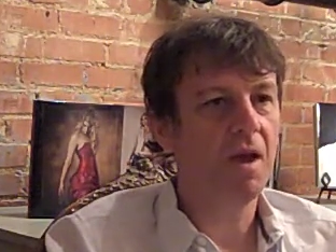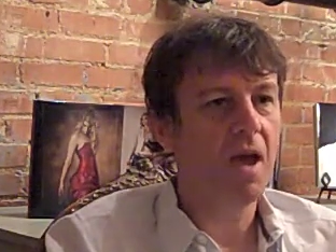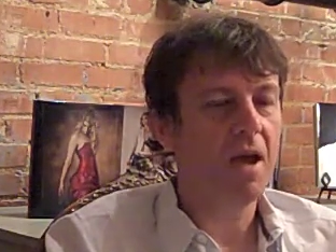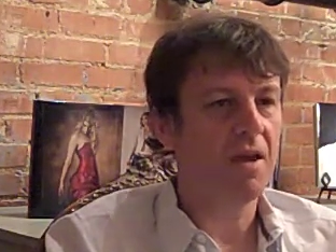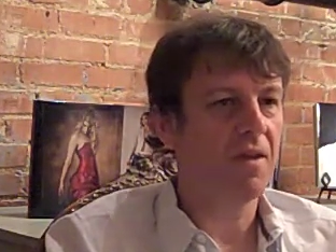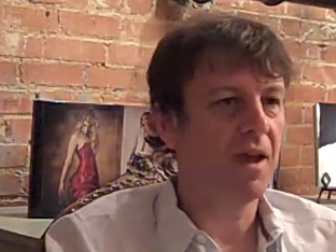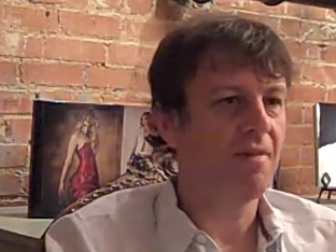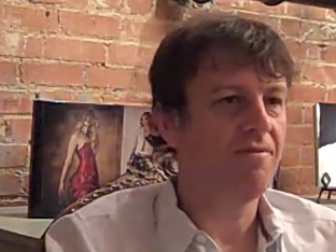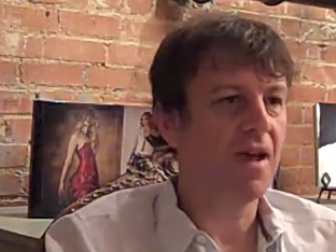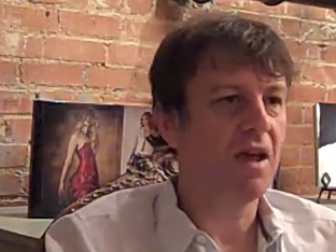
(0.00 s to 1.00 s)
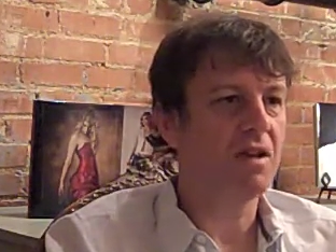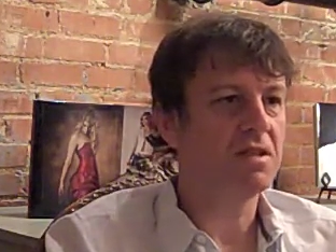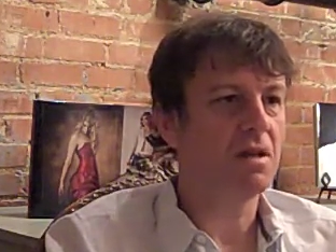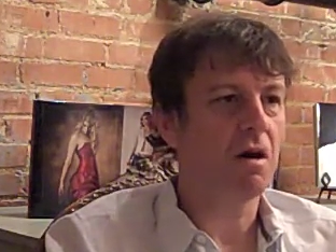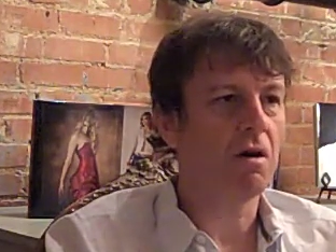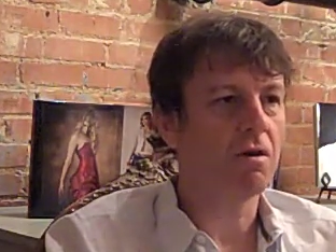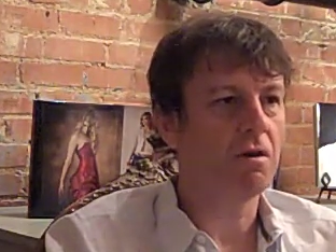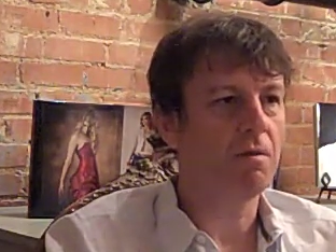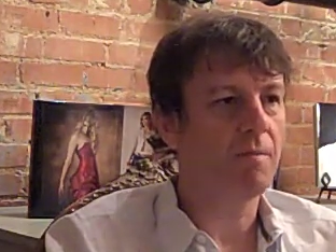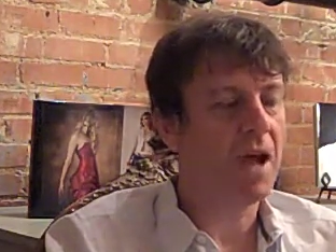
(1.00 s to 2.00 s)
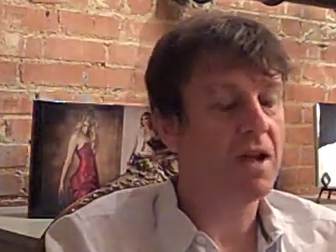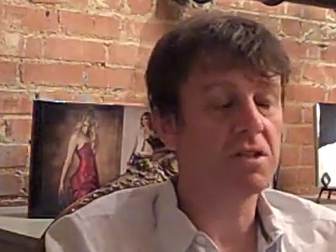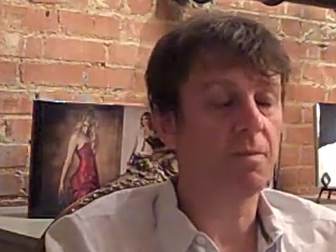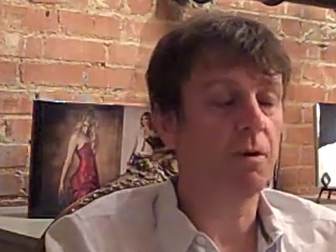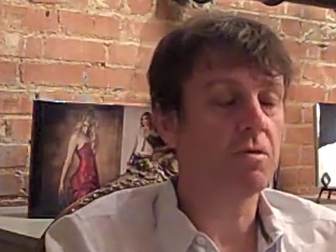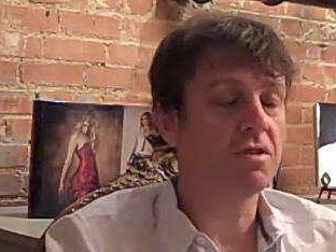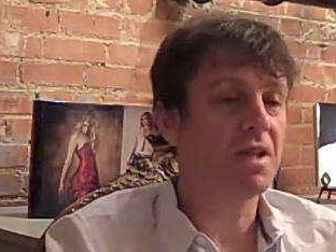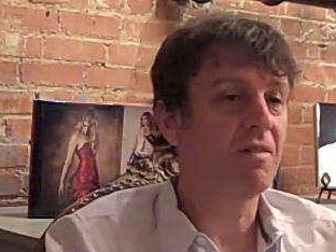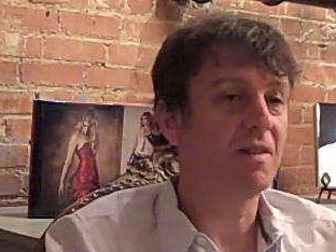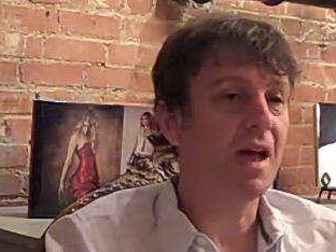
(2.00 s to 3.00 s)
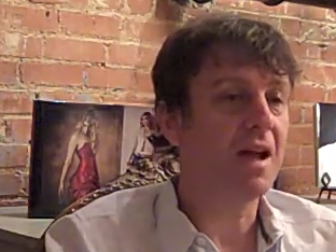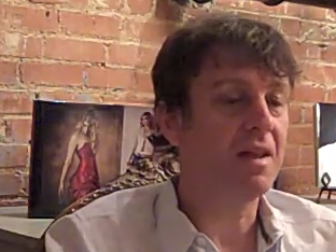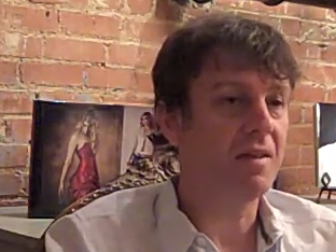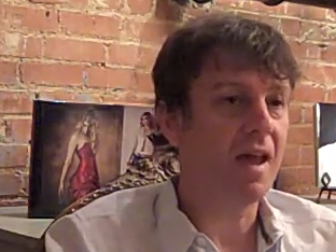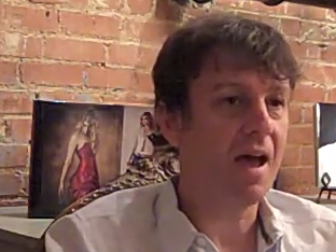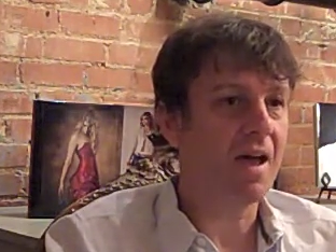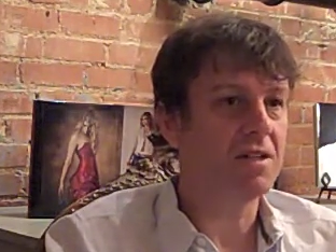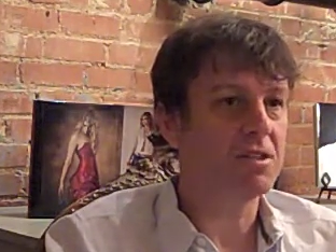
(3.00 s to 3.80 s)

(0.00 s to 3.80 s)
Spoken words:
And the thing I found is all good paintings or portraits have light in the eyes, no